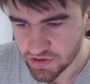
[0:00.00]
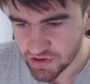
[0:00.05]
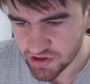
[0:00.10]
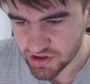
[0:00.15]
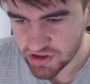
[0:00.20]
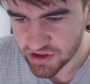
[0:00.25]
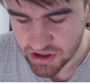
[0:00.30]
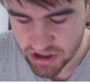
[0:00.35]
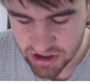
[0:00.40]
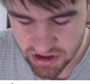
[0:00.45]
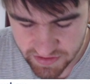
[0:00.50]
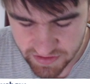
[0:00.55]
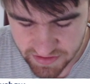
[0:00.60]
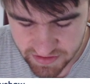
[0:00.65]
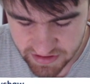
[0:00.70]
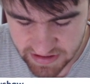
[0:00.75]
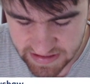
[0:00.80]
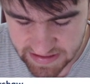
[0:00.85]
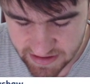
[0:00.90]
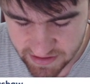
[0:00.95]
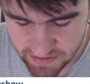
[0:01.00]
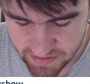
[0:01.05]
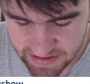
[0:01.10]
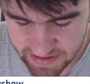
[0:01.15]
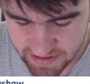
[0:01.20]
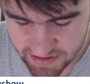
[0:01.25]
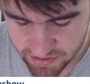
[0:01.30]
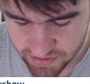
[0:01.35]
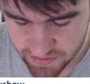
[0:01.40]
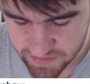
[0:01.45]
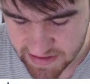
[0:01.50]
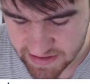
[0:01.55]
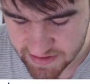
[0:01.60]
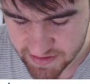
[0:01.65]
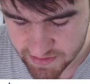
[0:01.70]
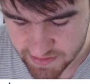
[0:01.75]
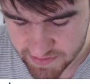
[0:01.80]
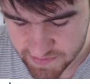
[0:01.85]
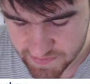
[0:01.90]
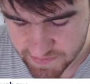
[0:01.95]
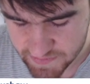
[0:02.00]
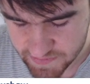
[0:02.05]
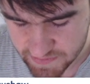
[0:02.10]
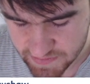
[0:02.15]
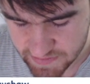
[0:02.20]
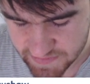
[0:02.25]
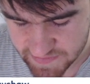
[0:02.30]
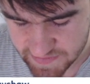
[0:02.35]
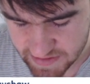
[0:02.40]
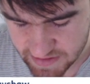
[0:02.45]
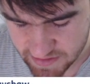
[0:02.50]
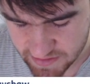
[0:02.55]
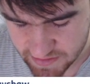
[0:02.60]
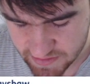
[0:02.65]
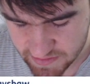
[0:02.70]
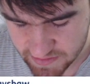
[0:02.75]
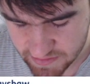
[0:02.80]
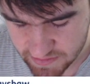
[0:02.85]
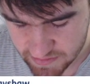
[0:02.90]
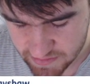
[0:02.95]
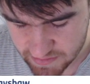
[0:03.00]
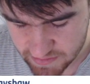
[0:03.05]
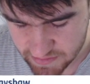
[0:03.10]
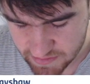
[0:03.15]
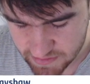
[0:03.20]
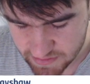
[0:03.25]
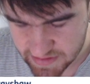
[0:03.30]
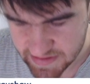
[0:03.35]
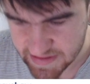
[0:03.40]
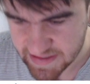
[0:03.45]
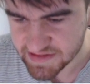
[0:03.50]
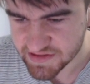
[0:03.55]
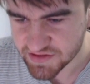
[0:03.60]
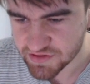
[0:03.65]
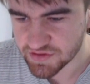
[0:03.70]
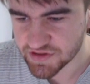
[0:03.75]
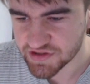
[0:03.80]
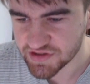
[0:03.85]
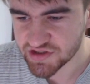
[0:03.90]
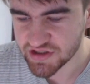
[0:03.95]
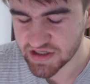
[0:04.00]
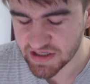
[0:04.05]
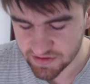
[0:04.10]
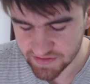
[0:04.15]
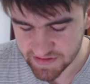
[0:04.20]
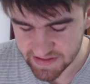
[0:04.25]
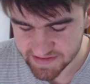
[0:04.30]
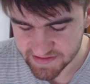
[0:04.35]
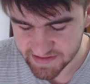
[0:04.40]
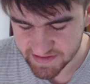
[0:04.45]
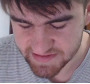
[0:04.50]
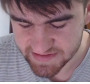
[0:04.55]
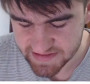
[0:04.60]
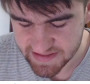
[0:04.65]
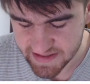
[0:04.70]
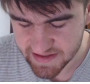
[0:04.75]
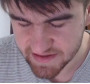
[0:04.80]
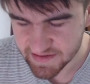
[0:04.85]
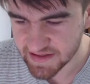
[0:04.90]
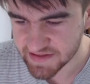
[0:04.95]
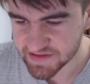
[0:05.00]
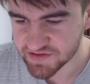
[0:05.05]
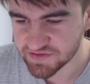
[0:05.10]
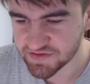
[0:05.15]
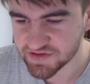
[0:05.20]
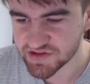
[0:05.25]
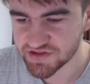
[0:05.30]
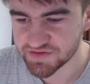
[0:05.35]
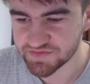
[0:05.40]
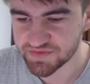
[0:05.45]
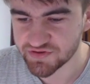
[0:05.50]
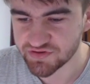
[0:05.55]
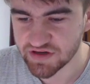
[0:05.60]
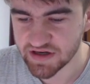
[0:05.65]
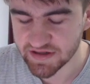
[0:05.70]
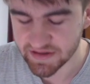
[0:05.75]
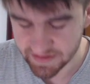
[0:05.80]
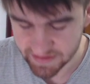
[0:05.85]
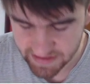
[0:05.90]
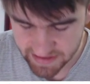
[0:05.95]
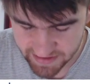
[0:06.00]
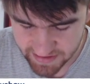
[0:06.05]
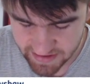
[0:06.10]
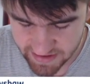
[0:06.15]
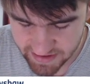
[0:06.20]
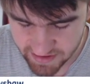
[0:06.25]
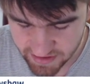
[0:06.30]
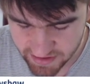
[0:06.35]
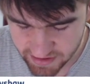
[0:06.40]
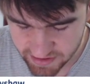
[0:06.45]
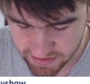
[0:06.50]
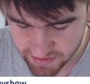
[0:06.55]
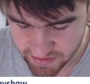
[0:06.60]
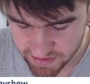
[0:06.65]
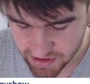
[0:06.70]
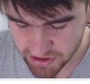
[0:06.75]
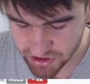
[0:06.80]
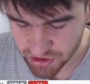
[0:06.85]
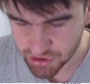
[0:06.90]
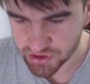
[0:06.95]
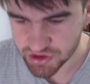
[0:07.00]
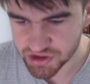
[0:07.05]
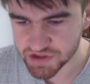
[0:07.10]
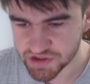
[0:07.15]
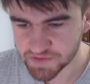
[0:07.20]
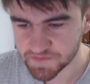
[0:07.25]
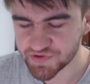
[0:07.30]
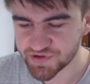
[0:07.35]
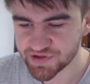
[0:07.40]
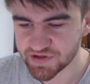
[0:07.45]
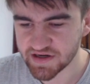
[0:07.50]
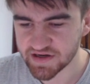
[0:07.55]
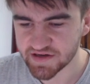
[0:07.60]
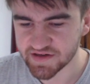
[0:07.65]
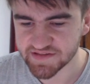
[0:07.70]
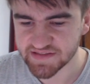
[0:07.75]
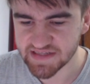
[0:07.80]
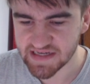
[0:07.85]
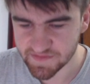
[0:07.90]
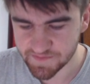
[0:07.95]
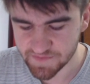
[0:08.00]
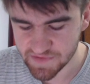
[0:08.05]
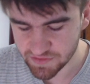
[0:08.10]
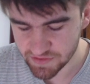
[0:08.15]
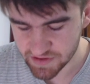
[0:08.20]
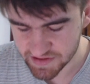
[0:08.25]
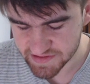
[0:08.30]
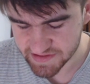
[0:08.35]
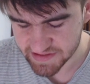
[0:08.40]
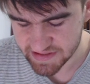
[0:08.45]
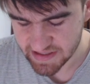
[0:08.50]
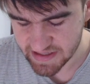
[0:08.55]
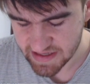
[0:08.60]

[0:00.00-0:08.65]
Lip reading: no, I know who that is. Is that... That's Chris. Oh, that's a C. That's Christian Petrarca. There you go. Christian Petrarca, Zach Merritt,